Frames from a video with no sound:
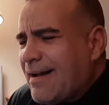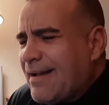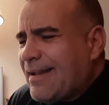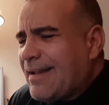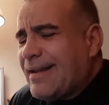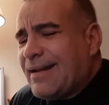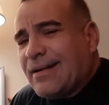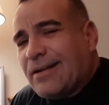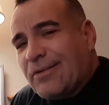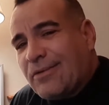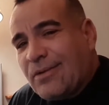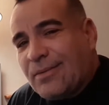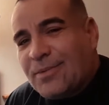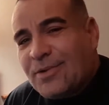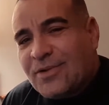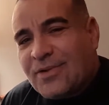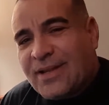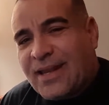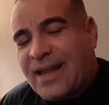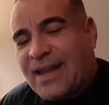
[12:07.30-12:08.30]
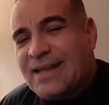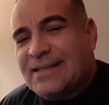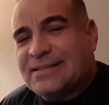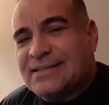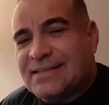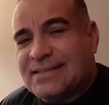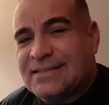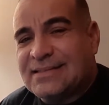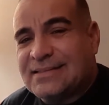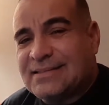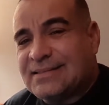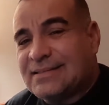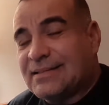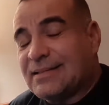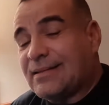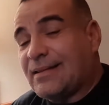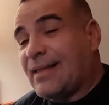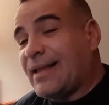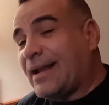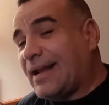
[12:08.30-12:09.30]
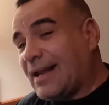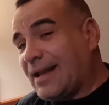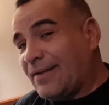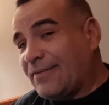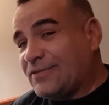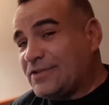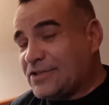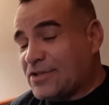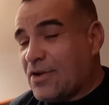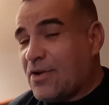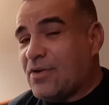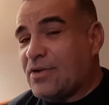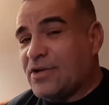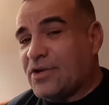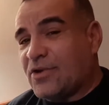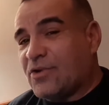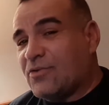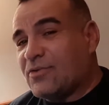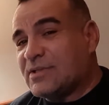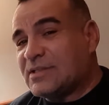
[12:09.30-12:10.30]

In criminal cases, like I've shown you,